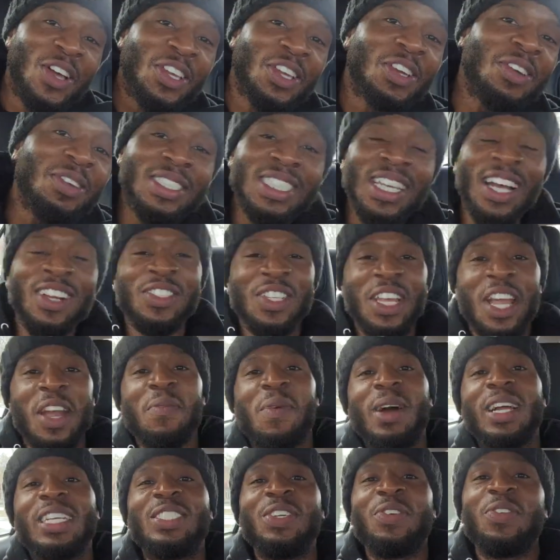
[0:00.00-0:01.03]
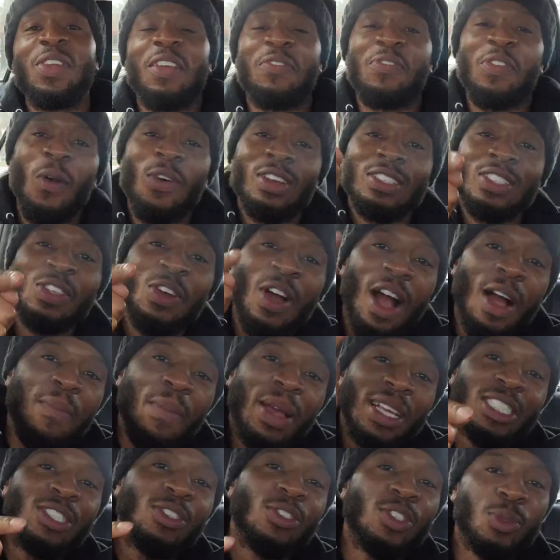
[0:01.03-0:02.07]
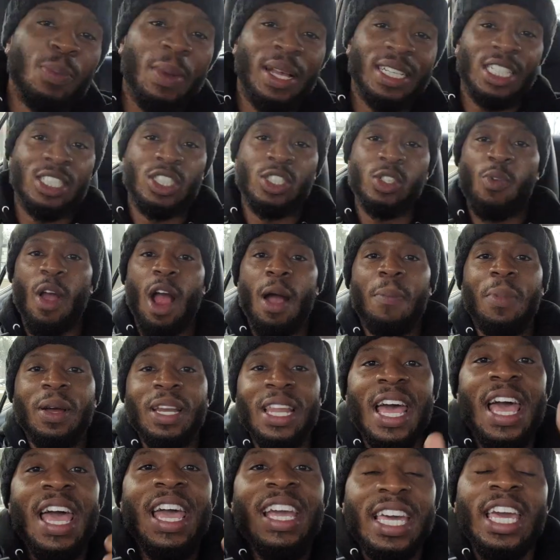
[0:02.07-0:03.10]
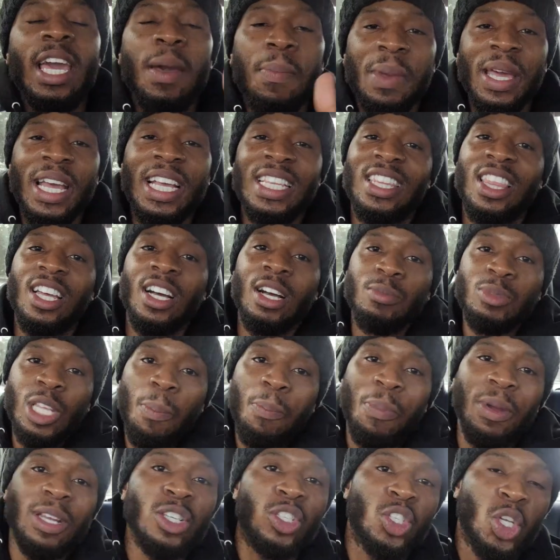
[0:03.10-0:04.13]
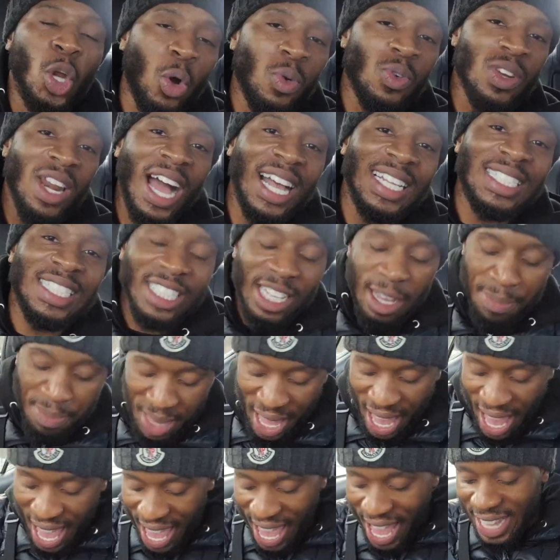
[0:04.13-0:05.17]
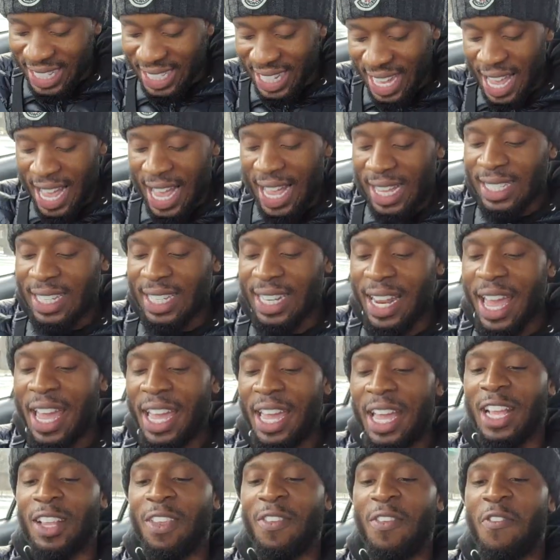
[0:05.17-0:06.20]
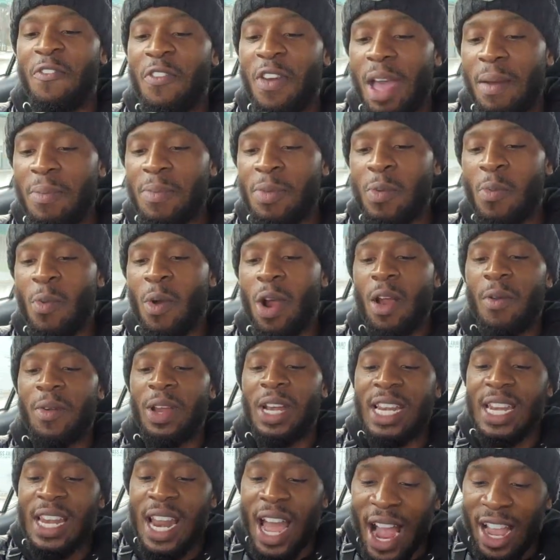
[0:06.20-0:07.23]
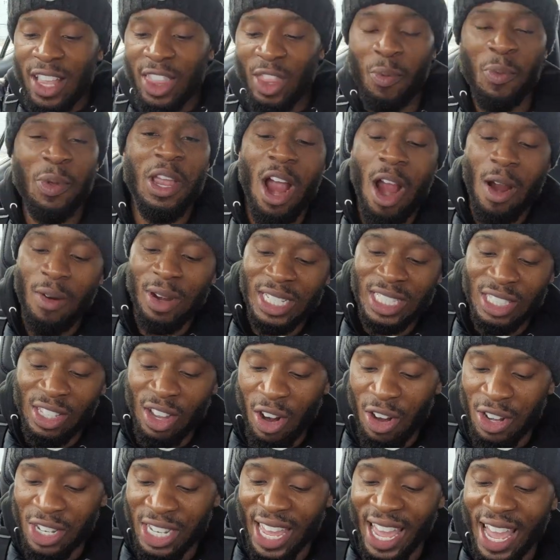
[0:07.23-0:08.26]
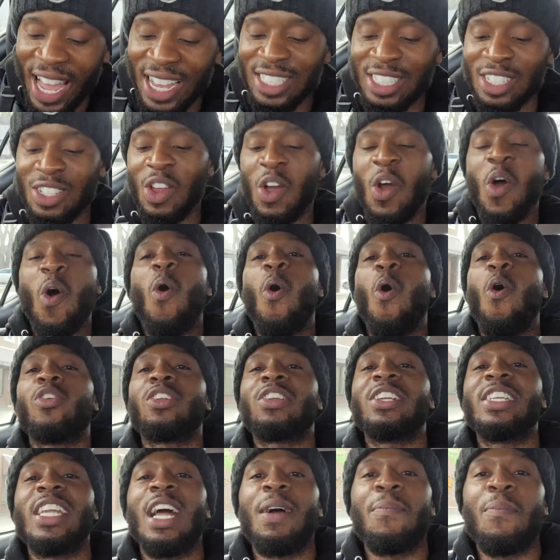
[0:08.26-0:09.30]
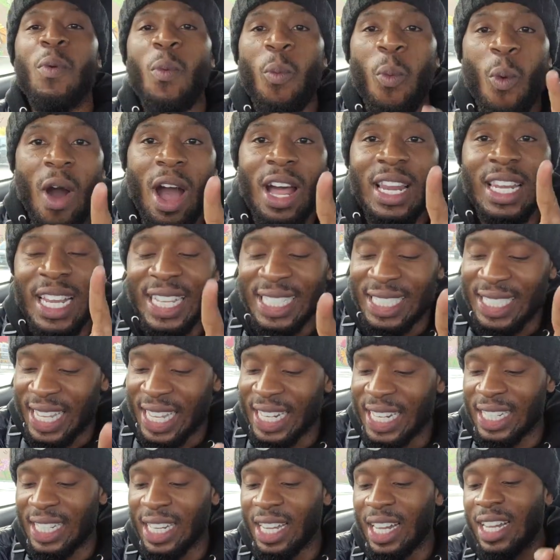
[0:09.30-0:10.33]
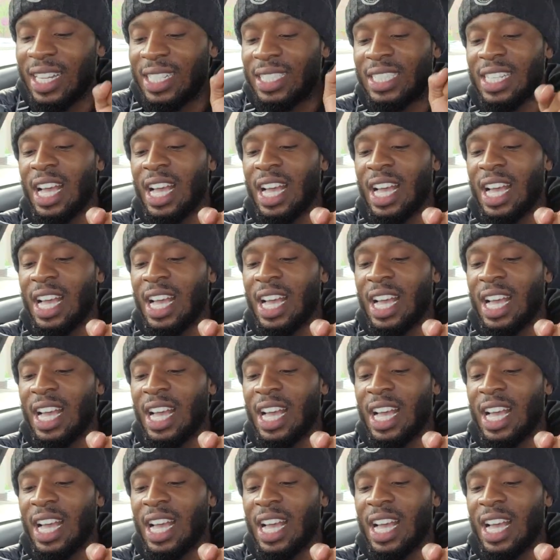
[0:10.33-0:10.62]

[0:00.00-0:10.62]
Huge shout out to everybody tuning in. If you're unsubscribed, make sure you smash the subscribe button, give me a thumbs up, and do not skip the ads. Today is February 9th, and we already started dashing. Order number one, let's get it done.